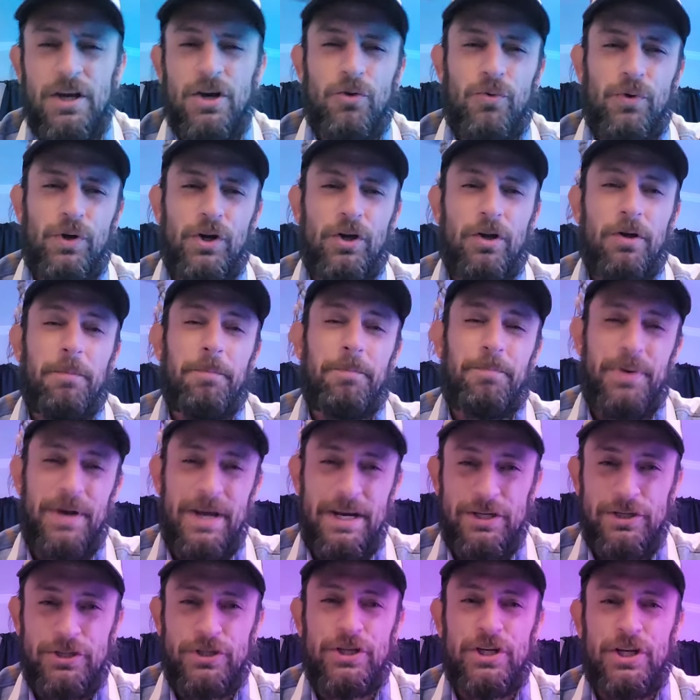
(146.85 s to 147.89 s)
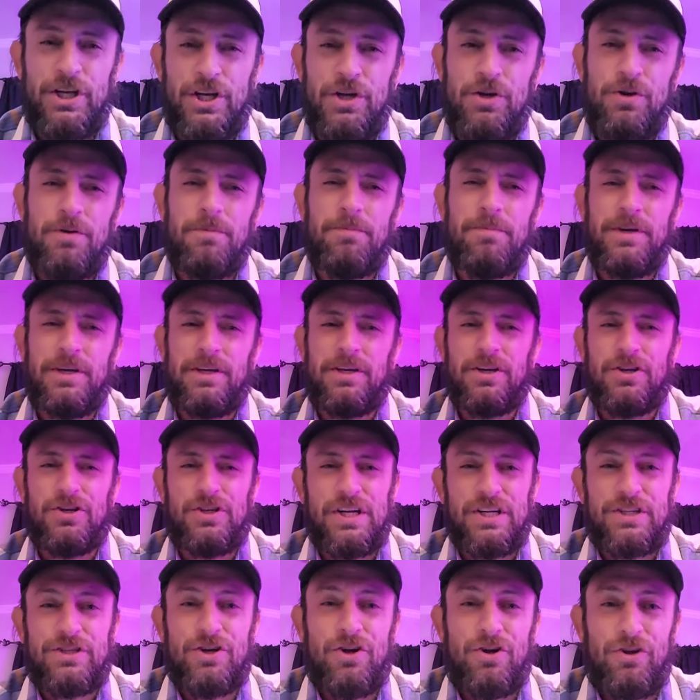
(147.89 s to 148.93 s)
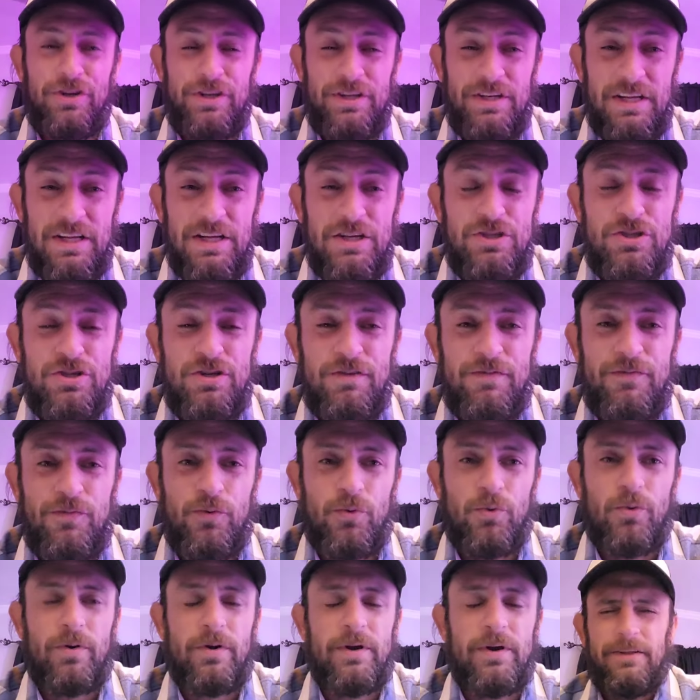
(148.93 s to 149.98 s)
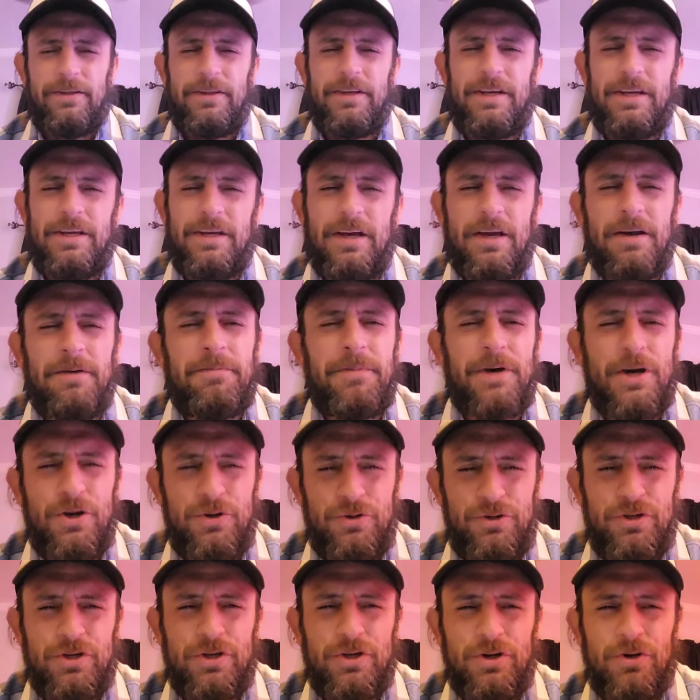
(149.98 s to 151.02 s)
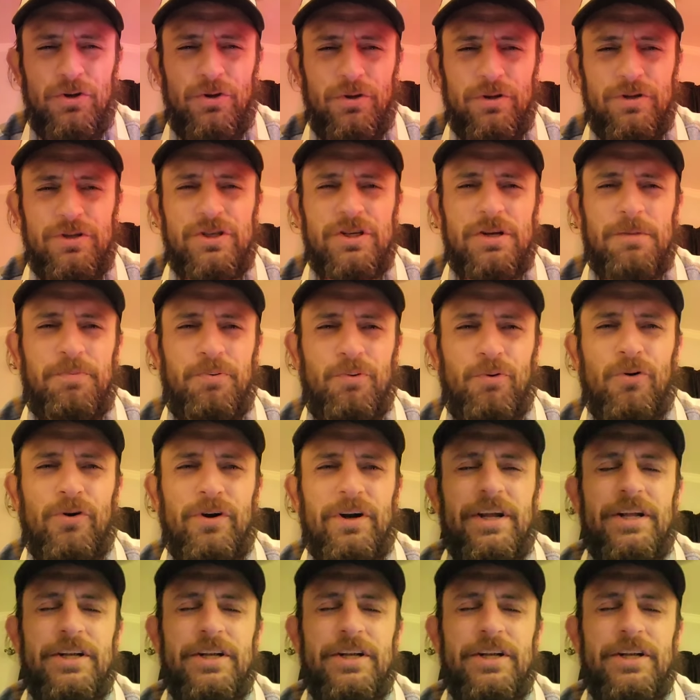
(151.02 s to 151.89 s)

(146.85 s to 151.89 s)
will pet you because that's all he needs you for the emotional support.